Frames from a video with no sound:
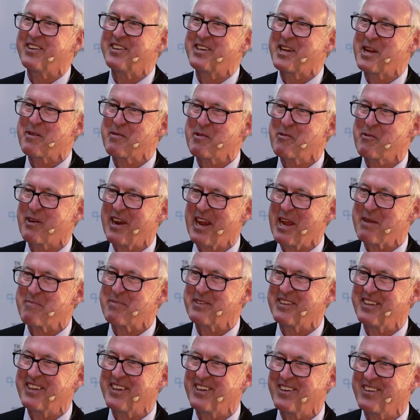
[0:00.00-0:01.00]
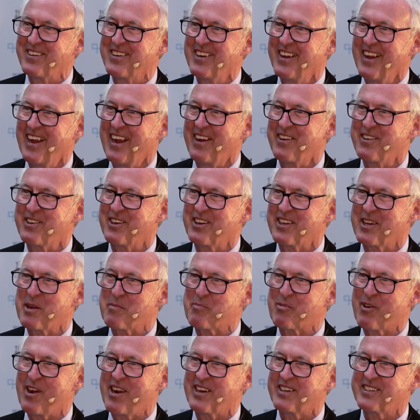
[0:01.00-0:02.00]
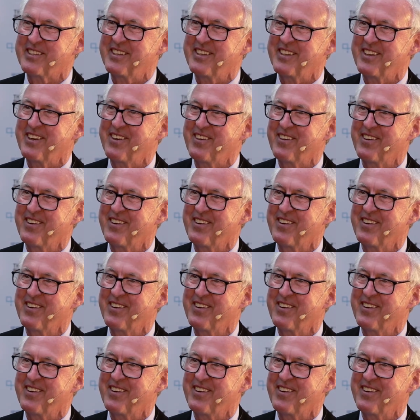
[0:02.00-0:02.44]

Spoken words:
you tell me what happened there? How you got a product in there?